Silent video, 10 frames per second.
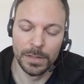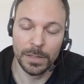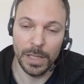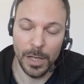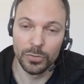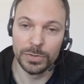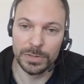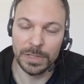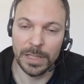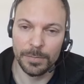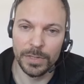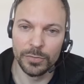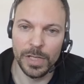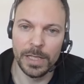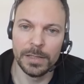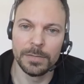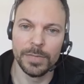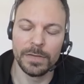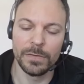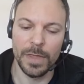accounts that had been created
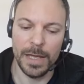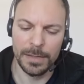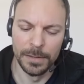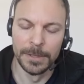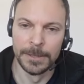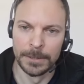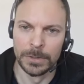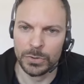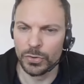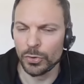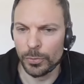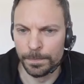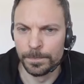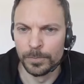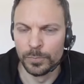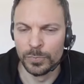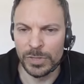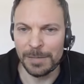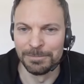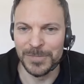based on that. So
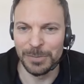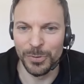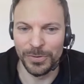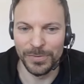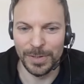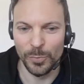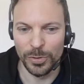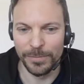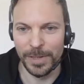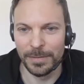yeah, that was that worked